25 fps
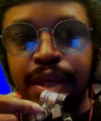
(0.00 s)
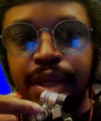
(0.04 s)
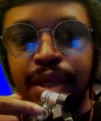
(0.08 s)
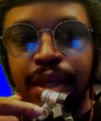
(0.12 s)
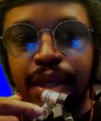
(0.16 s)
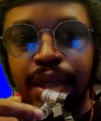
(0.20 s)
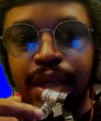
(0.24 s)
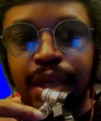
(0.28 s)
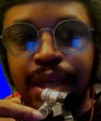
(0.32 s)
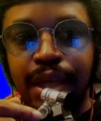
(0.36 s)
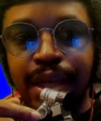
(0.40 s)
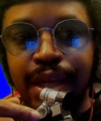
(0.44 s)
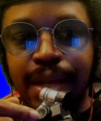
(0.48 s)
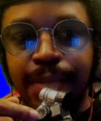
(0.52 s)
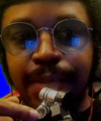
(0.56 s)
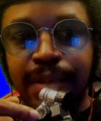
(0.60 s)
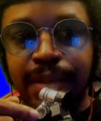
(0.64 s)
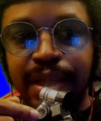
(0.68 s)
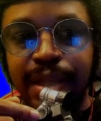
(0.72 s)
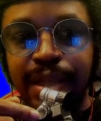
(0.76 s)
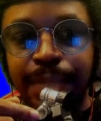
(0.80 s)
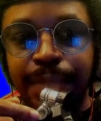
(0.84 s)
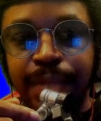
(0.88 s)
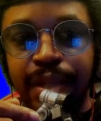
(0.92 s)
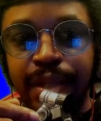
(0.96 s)
and I'm
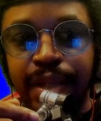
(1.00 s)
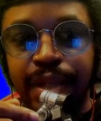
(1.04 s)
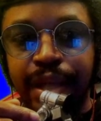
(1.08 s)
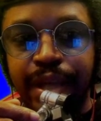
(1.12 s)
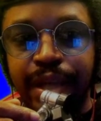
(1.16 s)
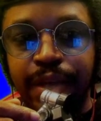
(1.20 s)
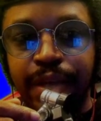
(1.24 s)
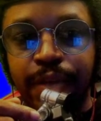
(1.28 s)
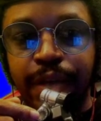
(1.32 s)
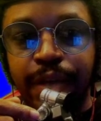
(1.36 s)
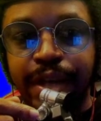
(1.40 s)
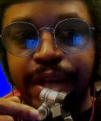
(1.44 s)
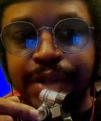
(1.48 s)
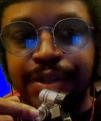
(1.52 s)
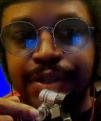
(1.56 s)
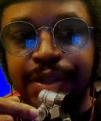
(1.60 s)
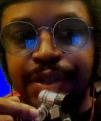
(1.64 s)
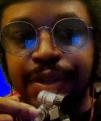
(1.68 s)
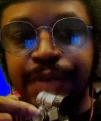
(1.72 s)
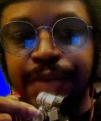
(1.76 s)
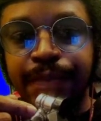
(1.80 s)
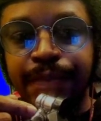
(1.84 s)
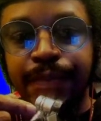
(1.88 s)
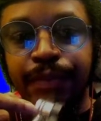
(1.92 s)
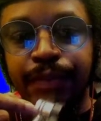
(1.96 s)
clipping like crazy.
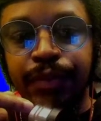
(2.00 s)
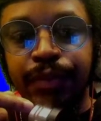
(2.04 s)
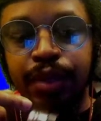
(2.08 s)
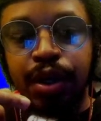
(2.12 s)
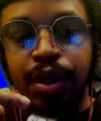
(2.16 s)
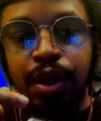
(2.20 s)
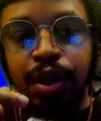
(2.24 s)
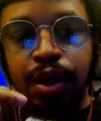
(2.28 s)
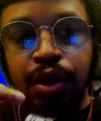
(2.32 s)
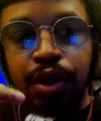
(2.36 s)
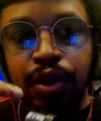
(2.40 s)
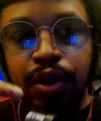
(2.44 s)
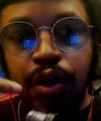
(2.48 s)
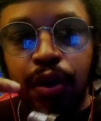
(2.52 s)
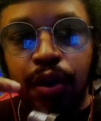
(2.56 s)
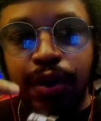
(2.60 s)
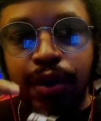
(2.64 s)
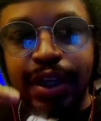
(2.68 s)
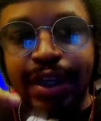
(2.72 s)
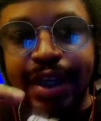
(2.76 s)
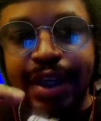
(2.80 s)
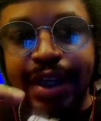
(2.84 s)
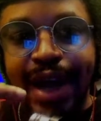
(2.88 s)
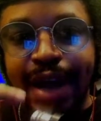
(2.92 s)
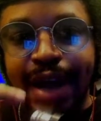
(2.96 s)
The only
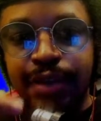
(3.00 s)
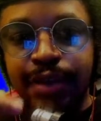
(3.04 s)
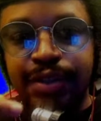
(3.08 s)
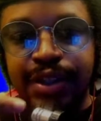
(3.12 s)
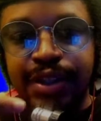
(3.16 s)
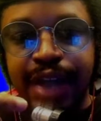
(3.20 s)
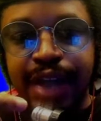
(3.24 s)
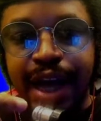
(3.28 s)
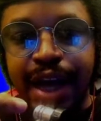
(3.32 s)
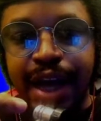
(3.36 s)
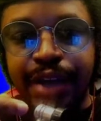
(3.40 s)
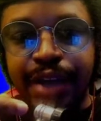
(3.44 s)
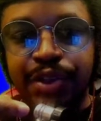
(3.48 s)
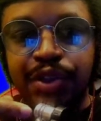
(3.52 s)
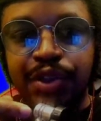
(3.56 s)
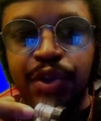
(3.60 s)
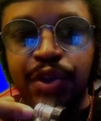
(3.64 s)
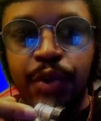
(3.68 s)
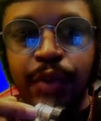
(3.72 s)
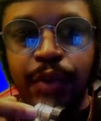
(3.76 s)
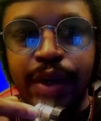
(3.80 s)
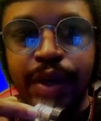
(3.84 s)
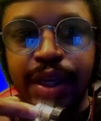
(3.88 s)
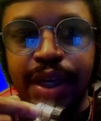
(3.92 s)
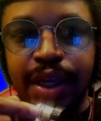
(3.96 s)
downside to it